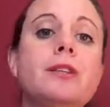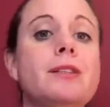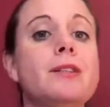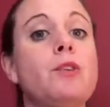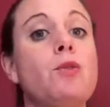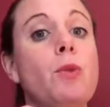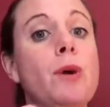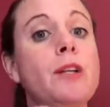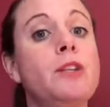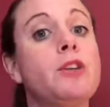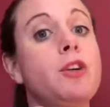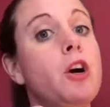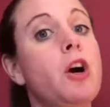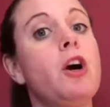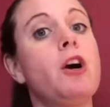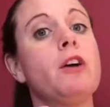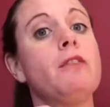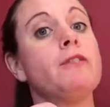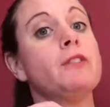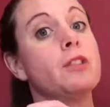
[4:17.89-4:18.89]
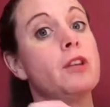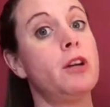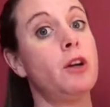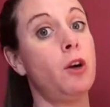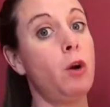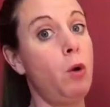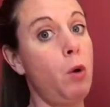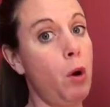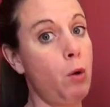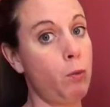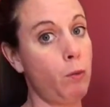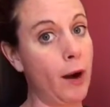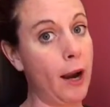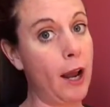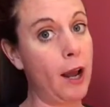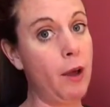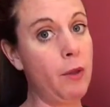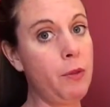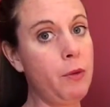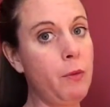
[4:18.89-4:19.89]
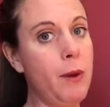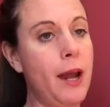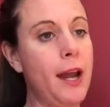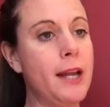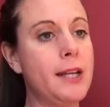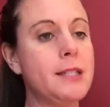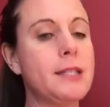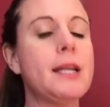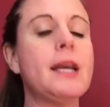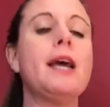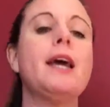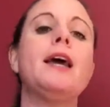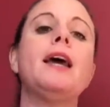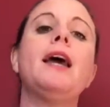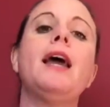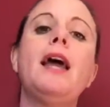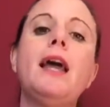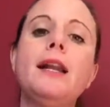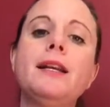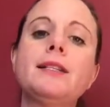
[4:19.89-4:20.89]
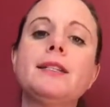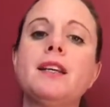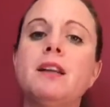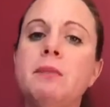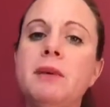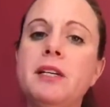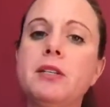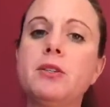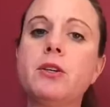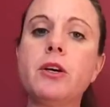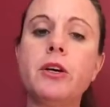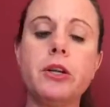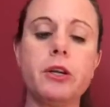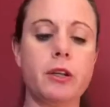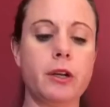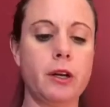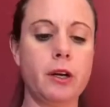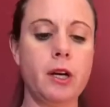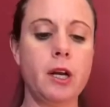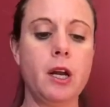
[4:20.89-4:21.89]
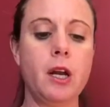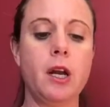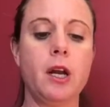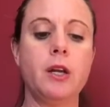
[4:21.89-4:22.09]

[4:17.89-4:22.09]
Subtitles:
it's going to curve, it's going to go around the waist, and it's going to be circular.